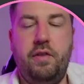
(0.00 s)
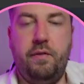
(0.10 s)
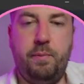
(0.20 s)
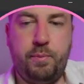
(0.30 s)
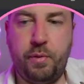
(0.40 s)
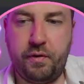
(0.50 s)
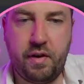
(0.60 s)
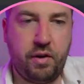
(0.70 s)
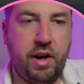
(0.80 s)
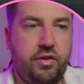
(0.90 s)
everyone
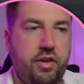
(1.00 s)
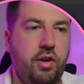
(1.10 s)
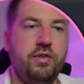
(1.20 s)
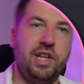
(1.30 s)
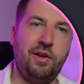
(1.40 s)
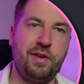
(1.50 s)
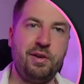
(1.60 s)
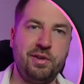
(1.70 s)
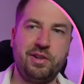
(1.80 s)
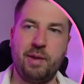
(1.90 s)
else, and obviously hopefully you
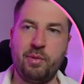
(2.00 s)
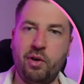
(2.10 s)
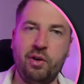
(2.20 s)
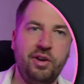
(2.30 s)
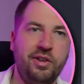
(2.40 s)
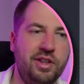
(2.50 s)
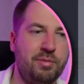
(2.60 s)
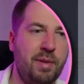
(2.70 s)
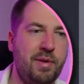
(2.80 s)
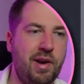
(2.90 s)
could come along to the
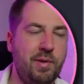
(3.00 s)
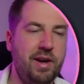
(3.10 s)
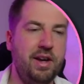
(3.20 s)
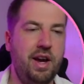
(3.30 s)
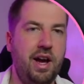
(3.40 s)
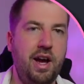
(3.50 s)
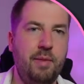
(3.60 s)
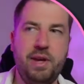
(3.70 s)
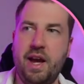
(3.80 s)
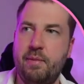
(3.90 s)
premiere anyway. But
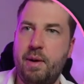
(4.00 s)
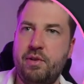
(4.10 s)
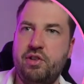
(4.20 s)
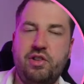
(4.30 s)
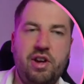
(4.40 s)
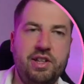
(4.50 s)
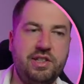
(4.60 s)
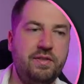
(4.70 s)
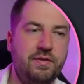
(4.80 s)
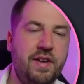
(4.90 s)
yeah, it might be,
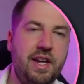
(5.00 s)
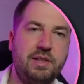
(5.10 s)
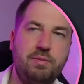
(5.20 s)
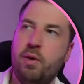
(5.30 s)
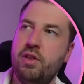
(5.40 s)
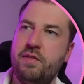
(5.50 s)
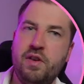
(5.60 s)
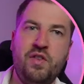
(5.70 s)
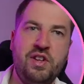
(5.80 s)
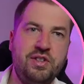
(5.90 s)
it's one of the few
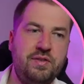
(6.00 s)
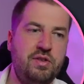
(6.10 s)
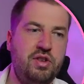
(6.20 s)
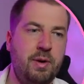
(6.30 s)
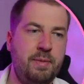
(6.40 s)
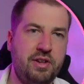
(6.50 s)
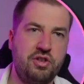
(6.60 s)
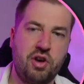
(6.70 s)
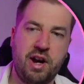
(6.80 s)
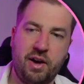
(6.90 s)
features of YouTube I'm yet to
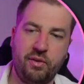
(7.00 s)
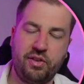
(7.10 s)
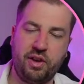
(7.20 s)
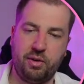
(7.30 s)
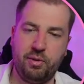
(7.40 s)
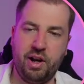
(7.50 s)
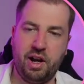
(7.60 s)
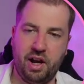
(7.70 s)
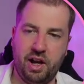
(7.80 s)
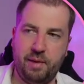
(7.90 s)
try out, so
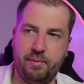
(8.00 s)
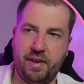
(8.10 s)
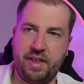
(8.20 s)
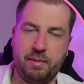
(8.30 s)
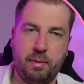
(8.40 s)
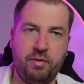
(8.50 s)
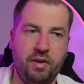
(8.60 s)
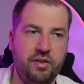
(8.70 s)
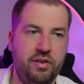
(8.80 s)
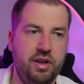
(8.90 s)
I think it might be fun
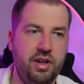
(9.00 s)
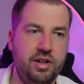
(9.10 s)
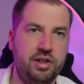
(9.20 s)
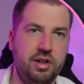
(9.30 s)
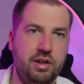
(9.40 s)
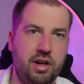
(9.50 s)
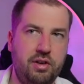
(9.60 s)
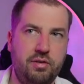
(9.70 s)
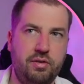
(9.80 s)
to kind of,